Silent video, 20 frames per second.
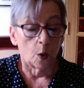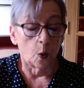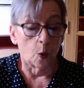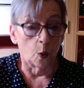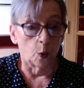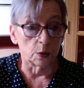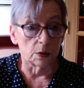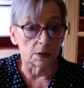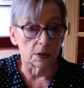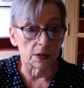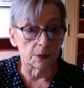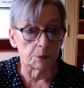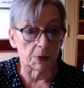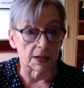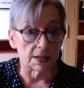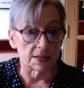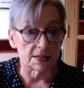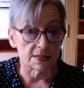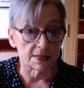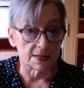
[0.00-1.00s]
Only
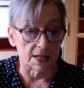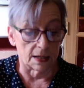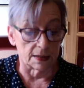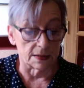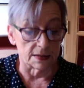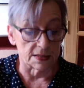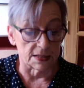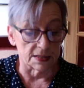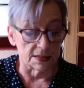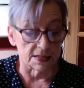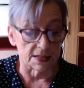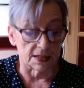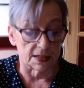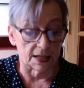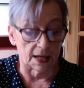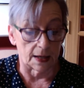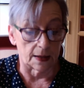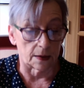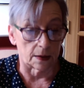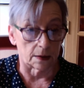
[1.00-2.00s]
by standing
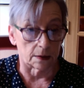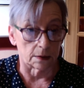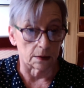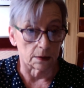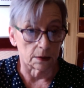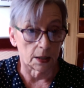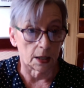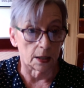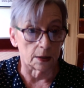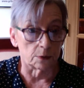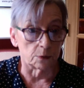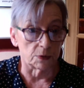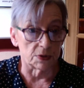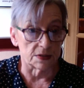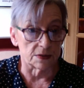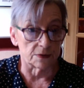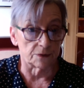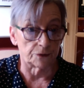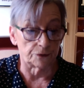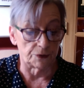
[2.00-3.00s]
together can we
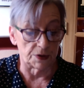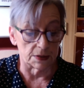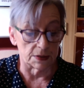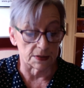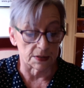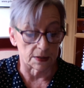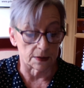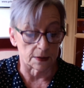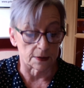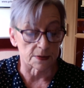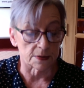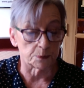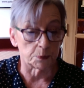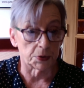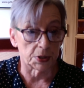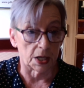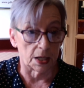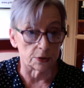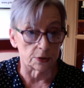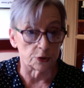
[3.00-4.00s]
defeat this
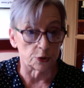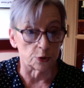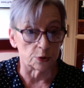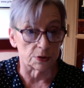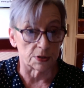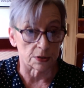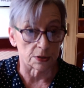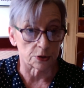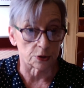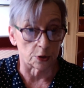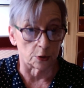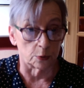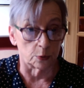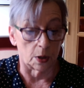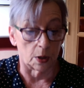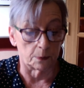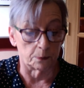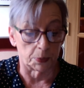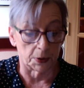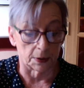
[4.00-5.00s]
prejudicial
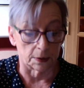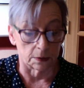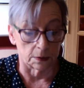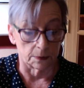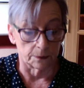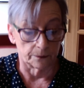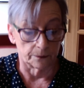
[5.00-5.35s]
bill.